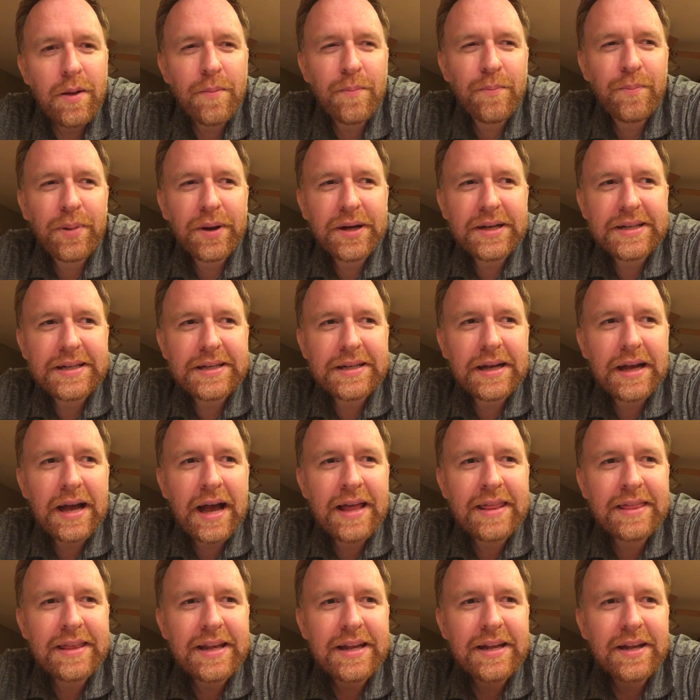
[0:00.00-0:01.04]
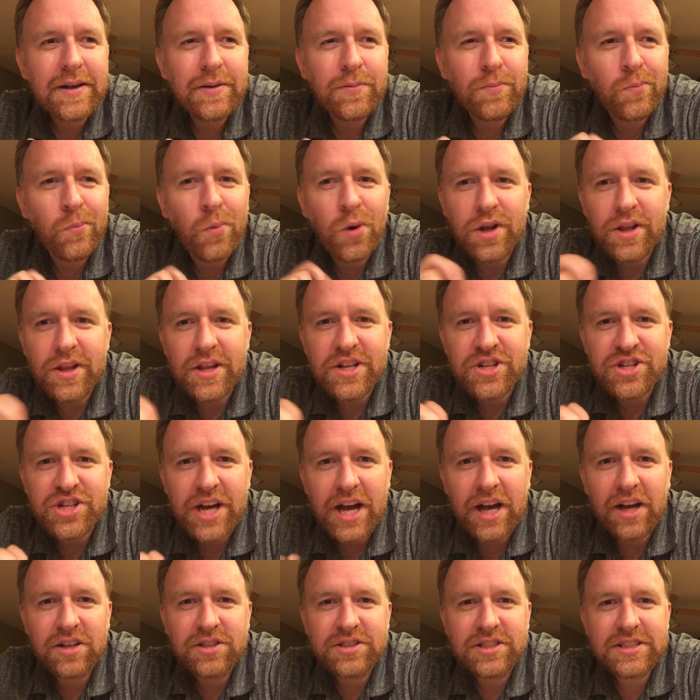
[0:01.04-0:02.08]
But I think one of the
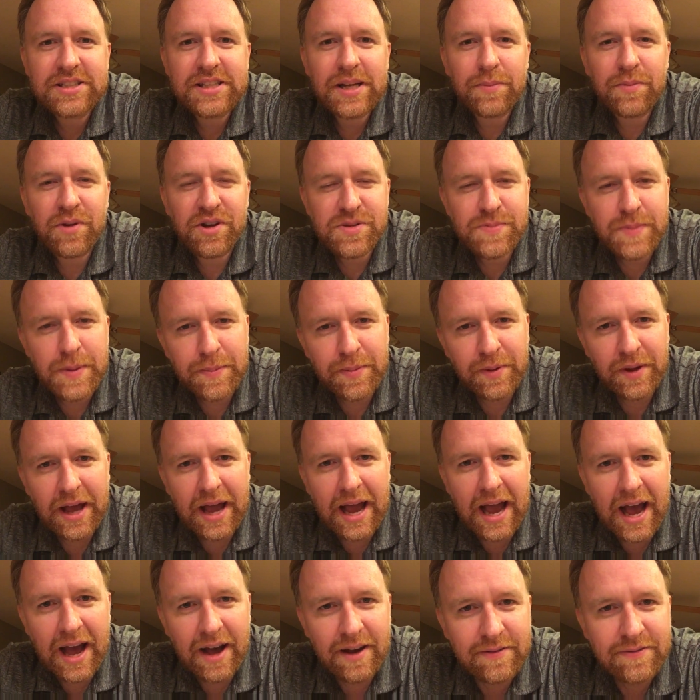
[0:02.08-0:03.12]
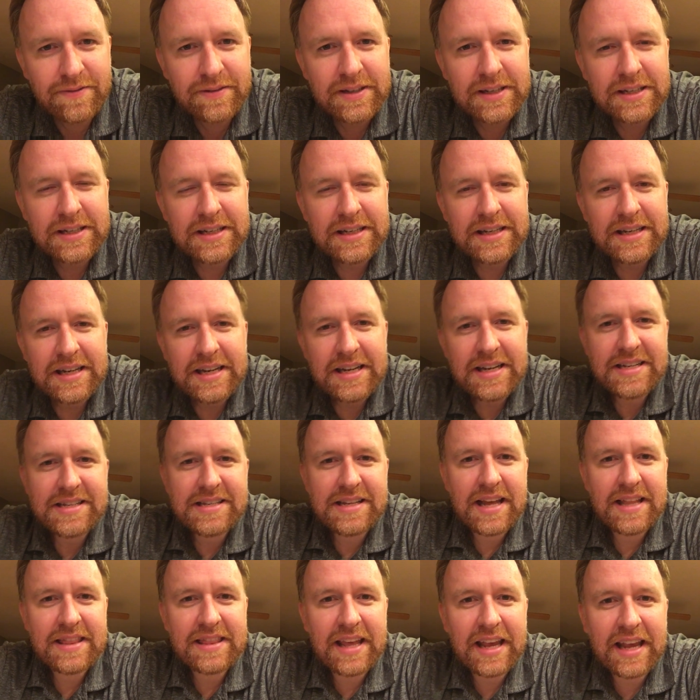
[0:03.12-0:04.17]
challenges that most people have is
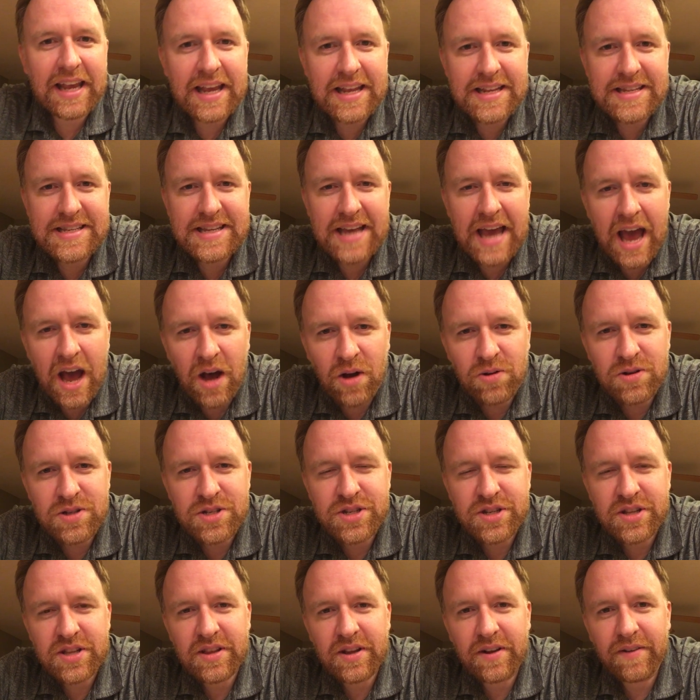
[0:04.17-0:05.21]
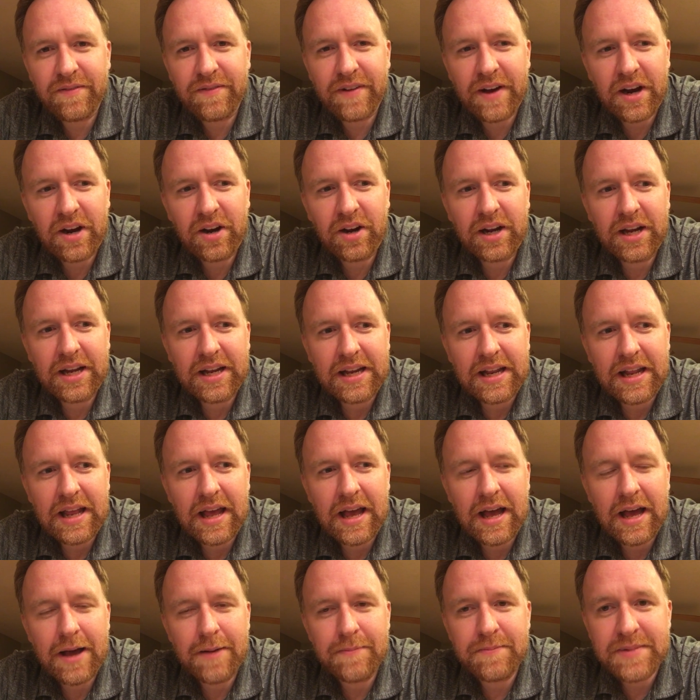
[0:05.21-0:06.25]
that they get down to their very
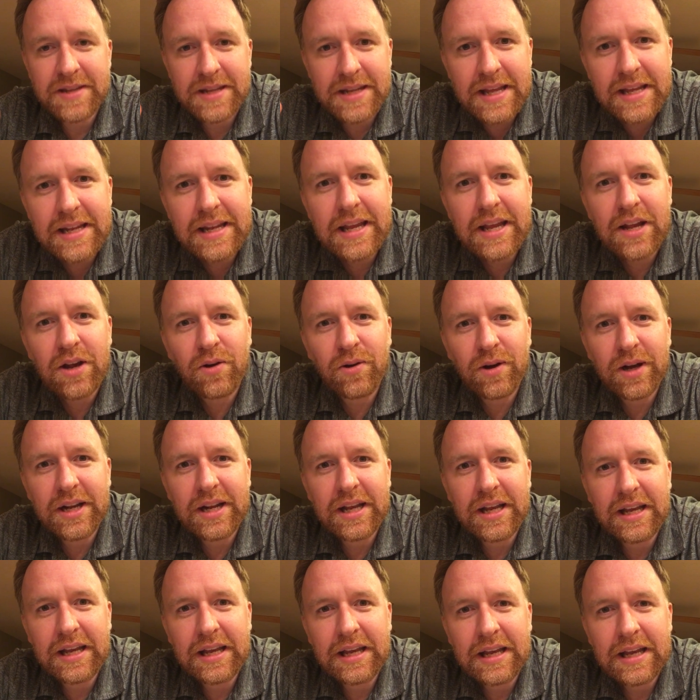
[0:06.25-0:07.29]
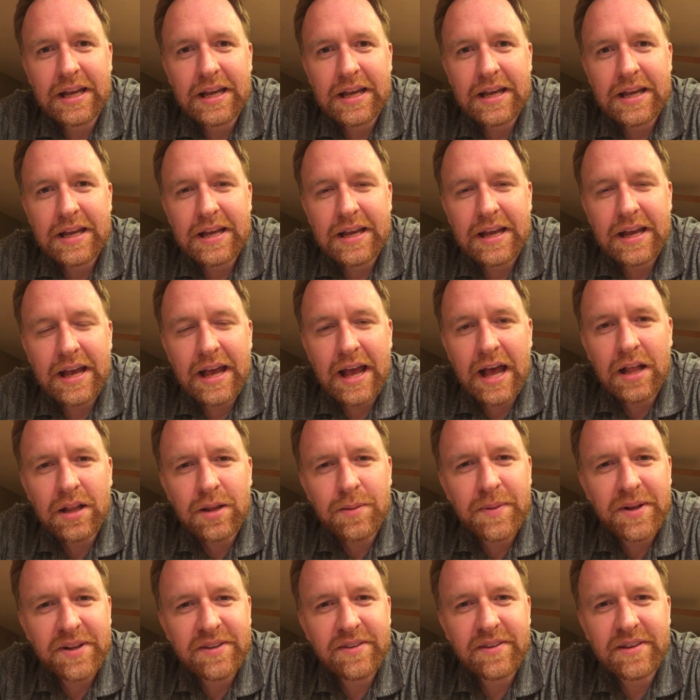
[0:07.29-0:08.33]
nitty gritty
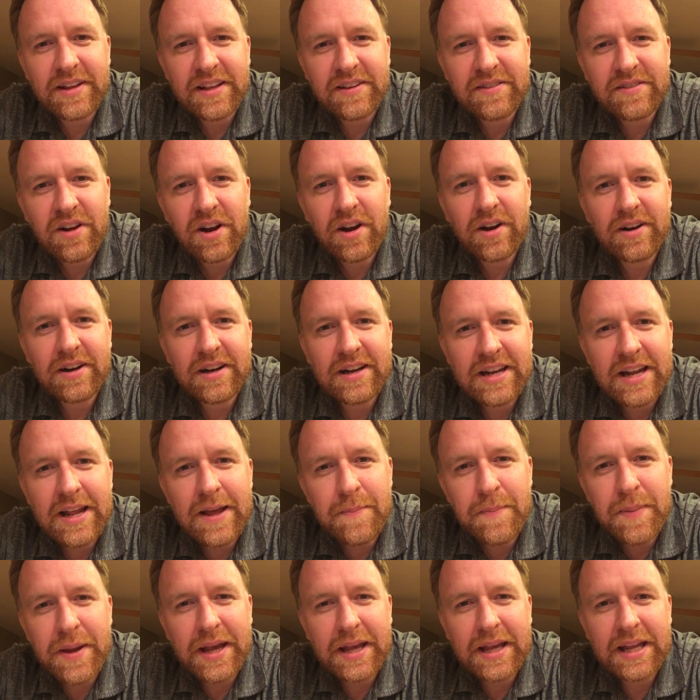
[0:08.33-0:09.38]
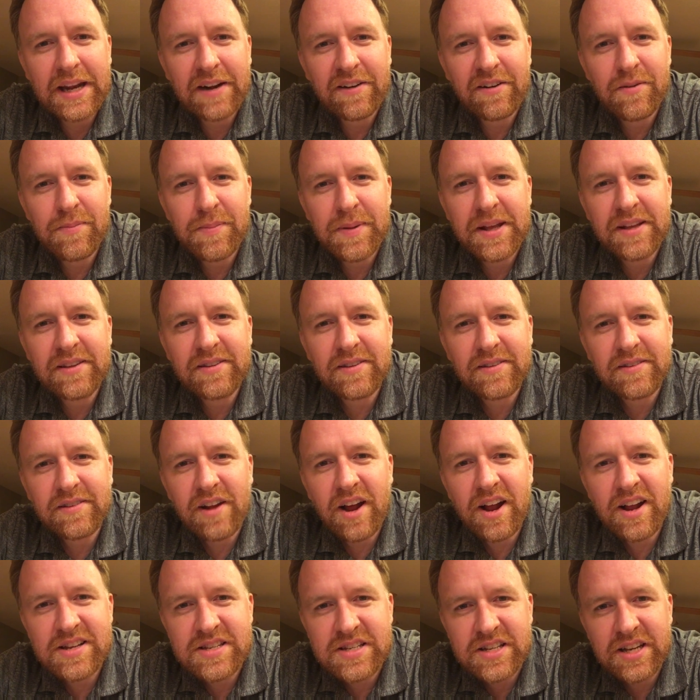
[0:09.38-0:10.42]
elements and they start nitpicking every piece. It's
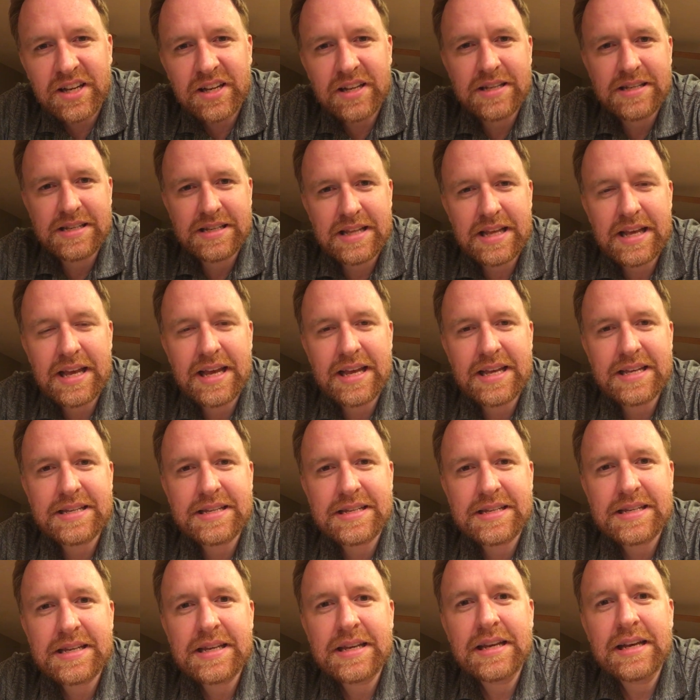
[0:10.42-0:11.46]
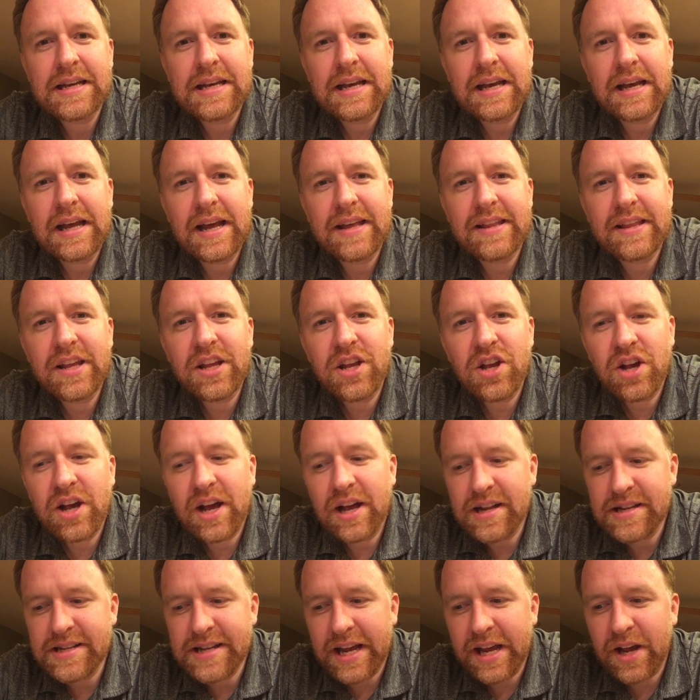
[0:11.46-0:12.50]
not as good as this. I think you
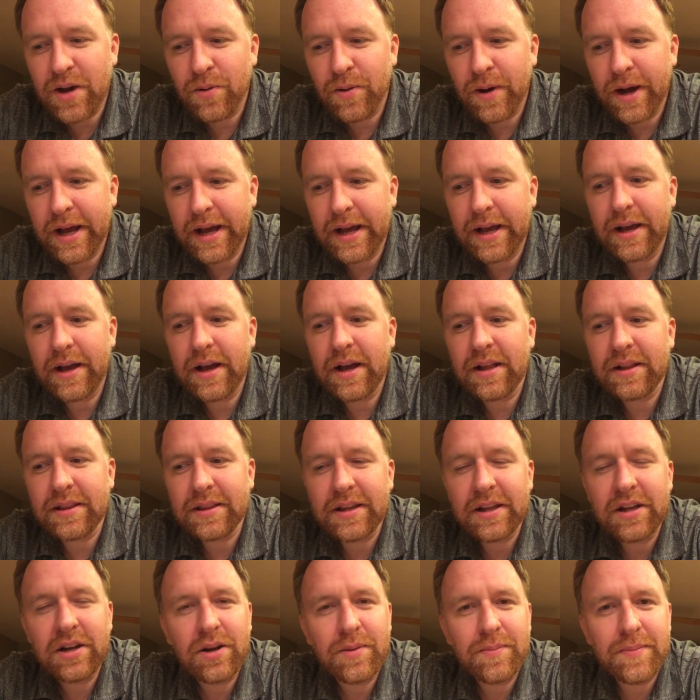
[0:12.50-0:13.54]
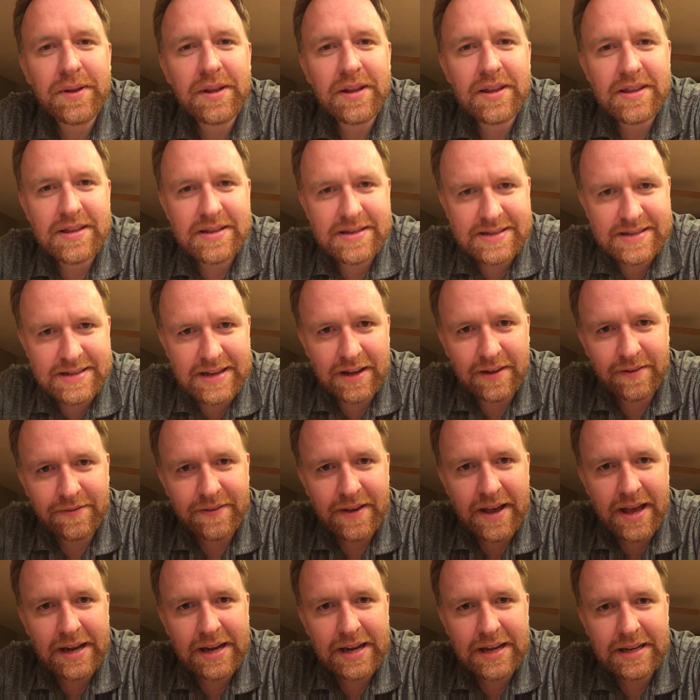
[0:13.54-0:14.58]
got to take away a little bit of the
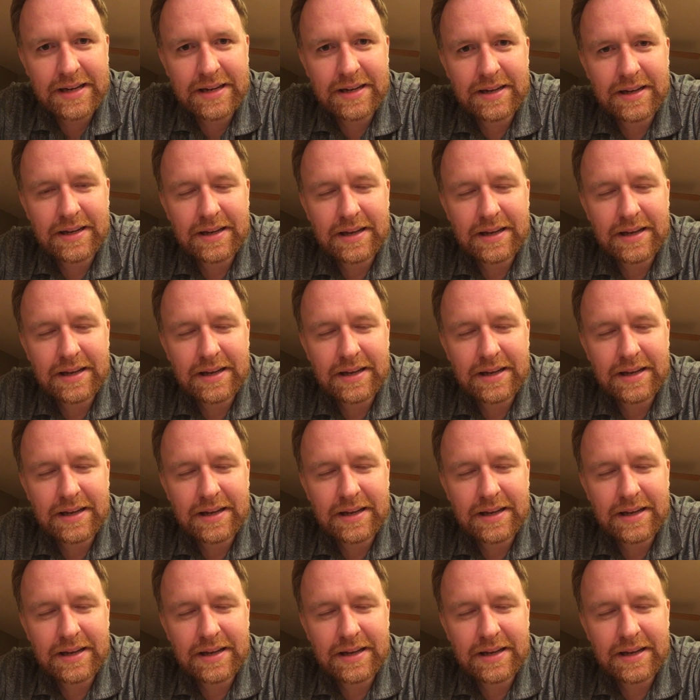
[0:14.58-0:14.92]
self edit